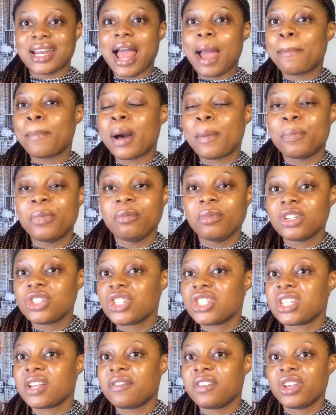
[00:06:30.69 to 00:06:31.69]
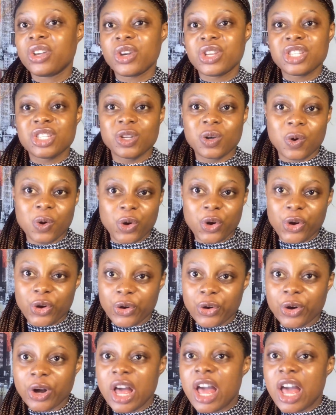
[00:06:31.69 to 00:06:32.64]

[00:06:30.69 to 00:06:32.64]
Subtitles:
Hyperpigmentation is definitely going to occur.